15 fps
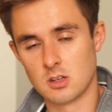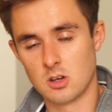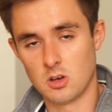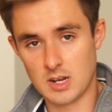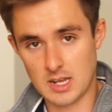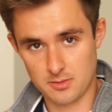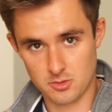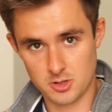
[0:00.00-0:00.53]

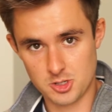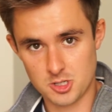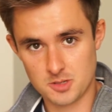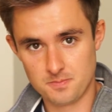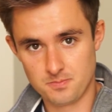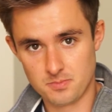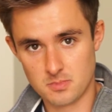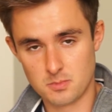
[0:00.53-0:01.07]
on average,
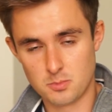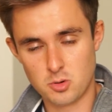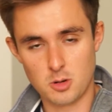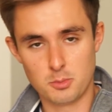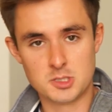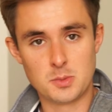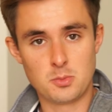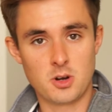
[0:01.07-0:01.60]

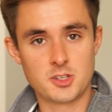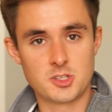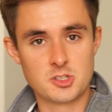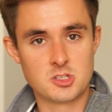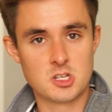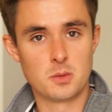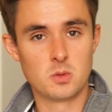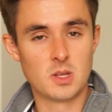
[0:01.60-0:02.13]
property prices
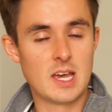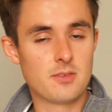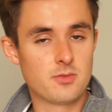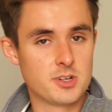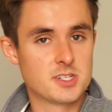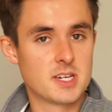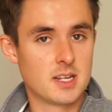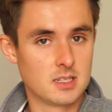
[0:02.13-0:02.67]
double every
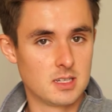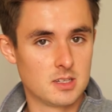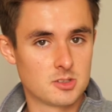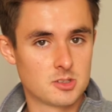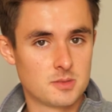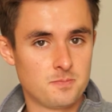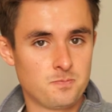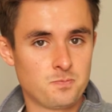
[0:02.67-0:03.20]
10 years.